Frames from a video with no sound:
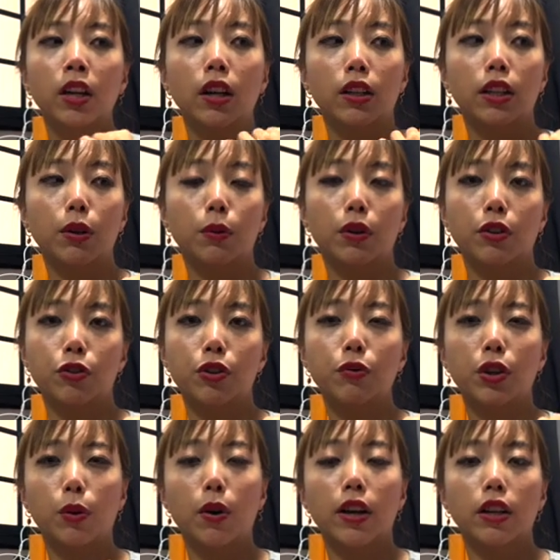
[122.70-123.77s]
they will actually
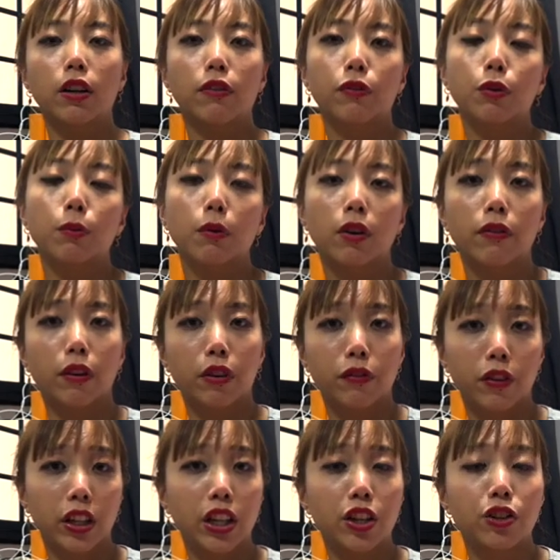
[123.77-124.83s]
require a few more
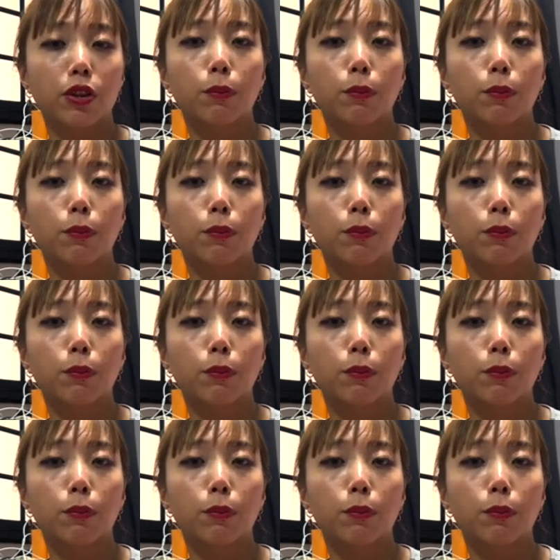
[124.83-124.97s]
verification